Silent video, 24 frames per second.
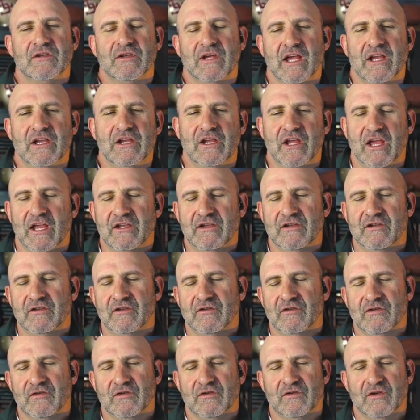and and.
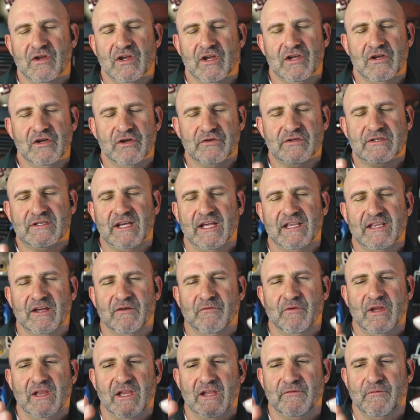And you said that
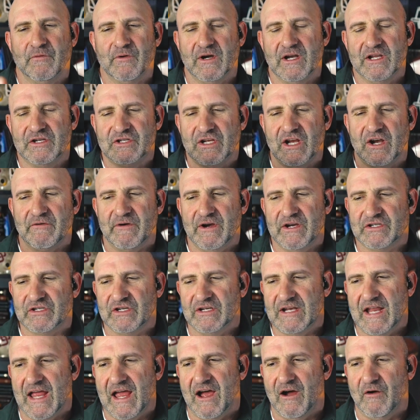we live, we're in a
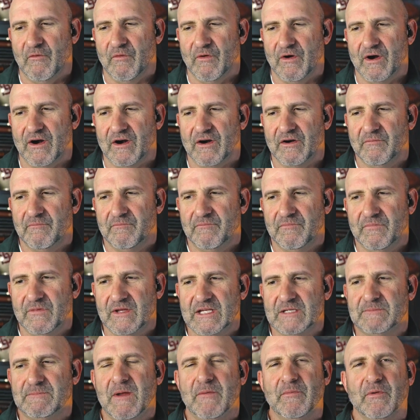generation now where
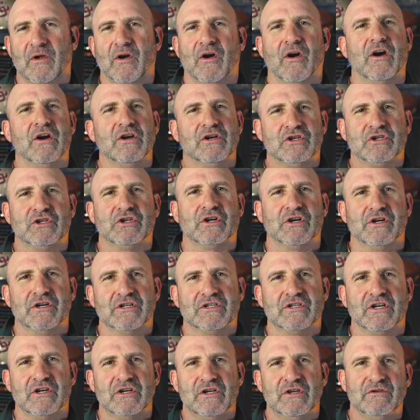these people aren't
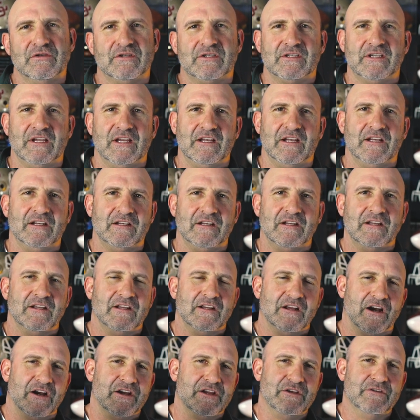churched. Are you seeing?
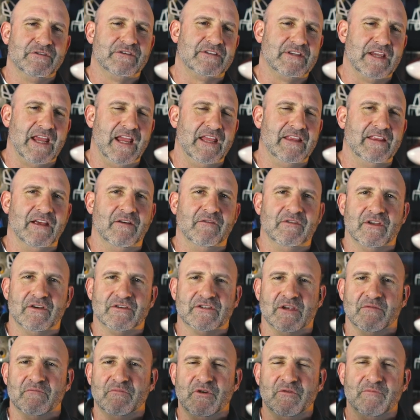Are you saying that there's
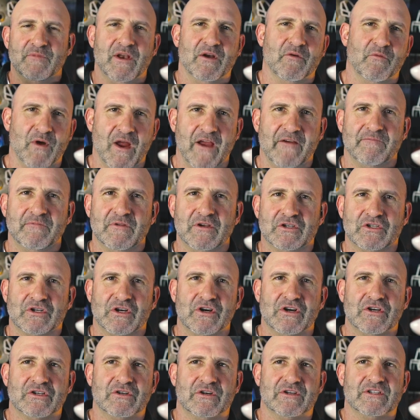a movement away from the
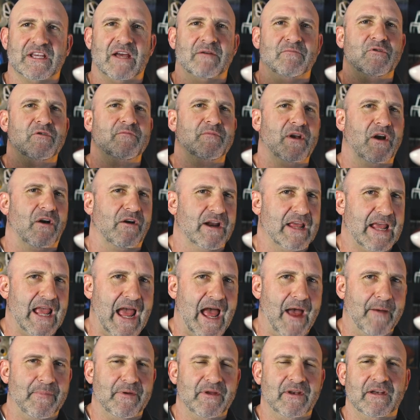church, or is that movement already
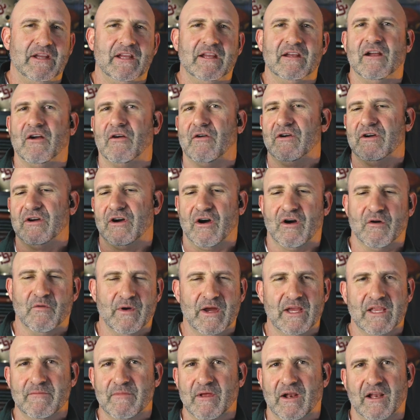happened, or are we
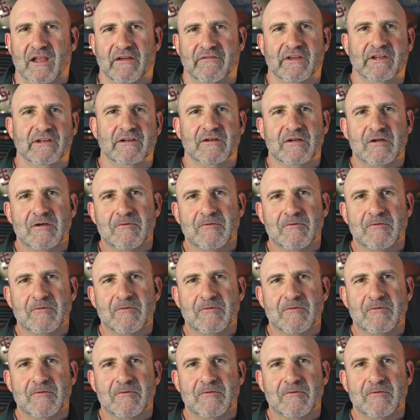in the middle of it?